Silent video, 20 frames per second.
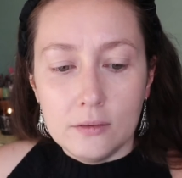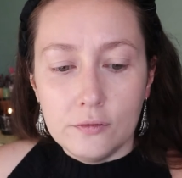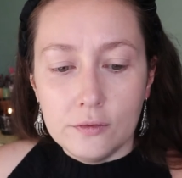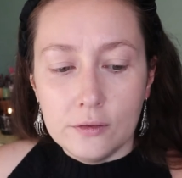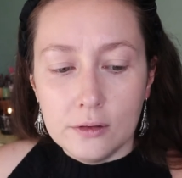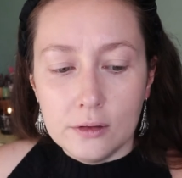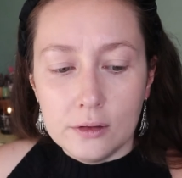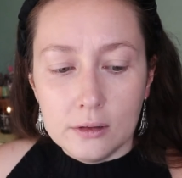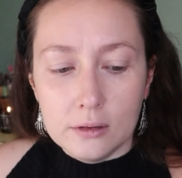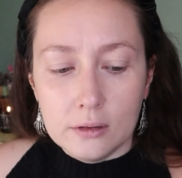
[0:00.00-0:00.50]

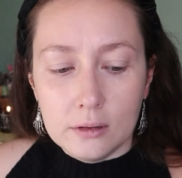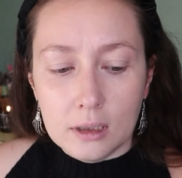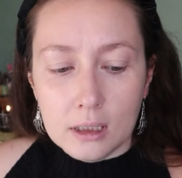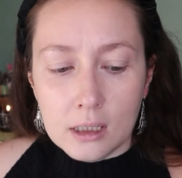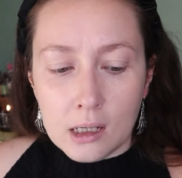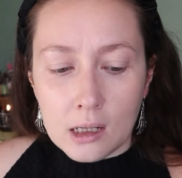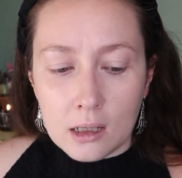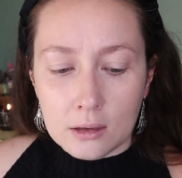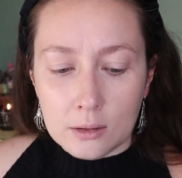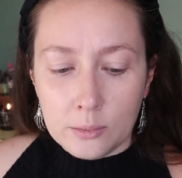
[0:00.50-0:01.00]
for a
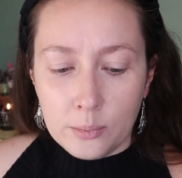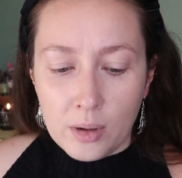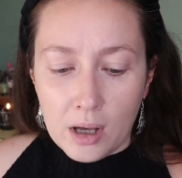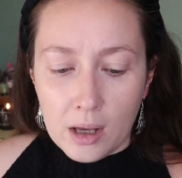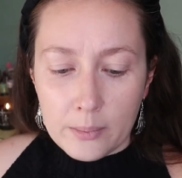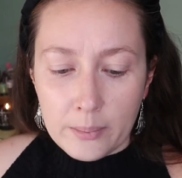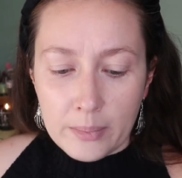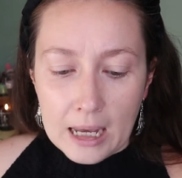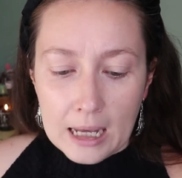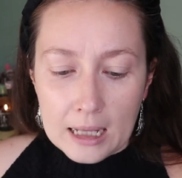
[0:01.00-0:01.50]

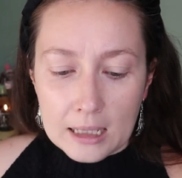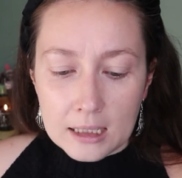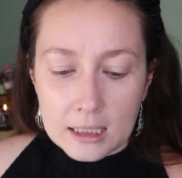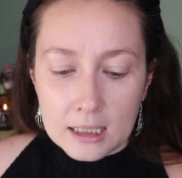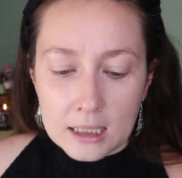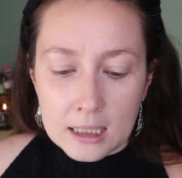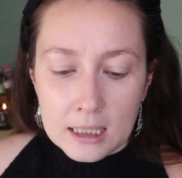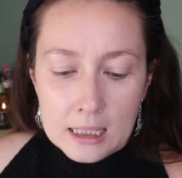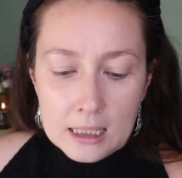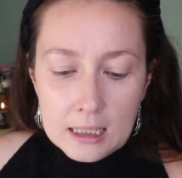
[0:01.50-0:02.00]
ColourPop
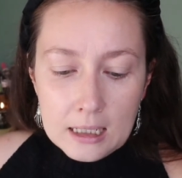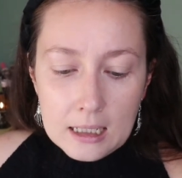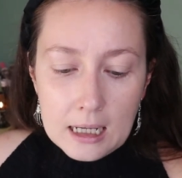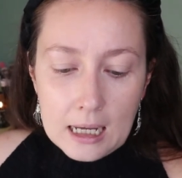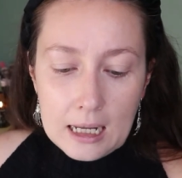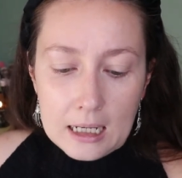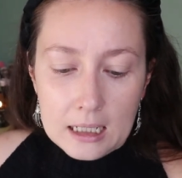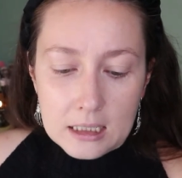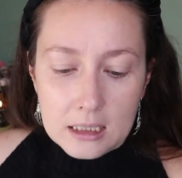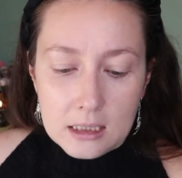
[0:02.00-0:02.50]
palette,
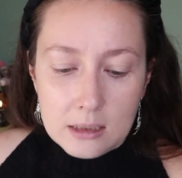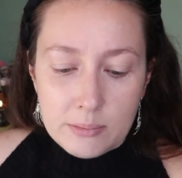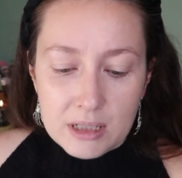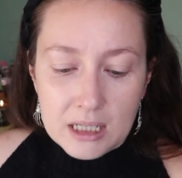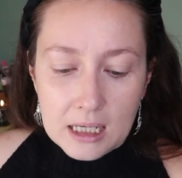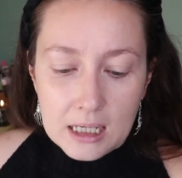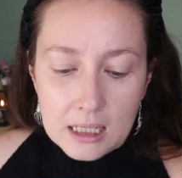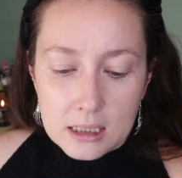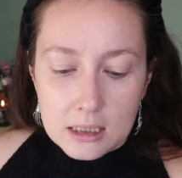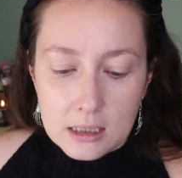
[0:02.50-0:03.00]
and it's
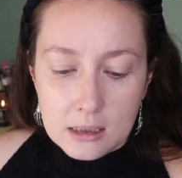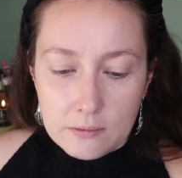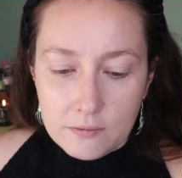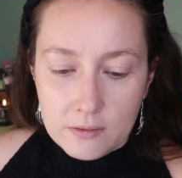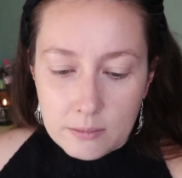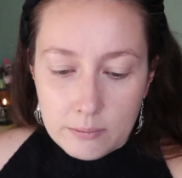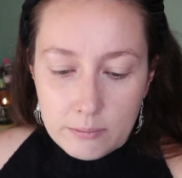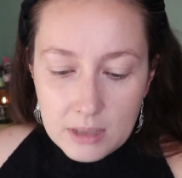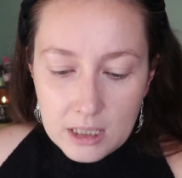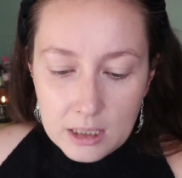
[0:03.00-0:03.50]
because of
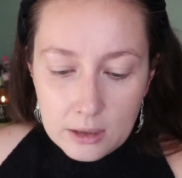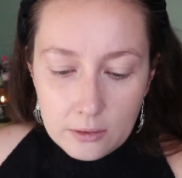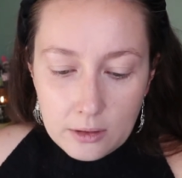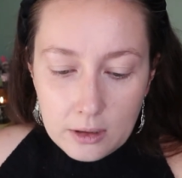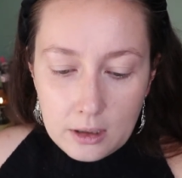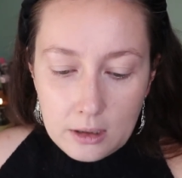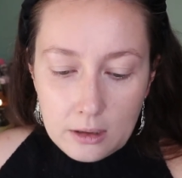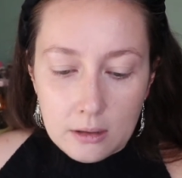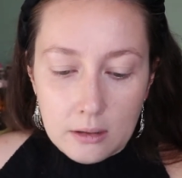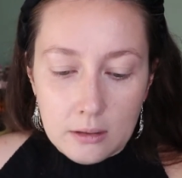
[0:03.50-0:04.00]
the
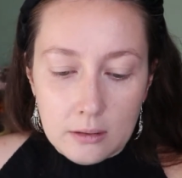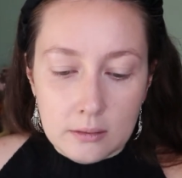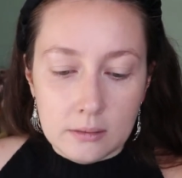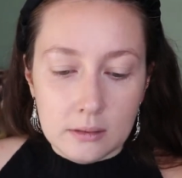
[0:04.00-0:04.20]
mirror.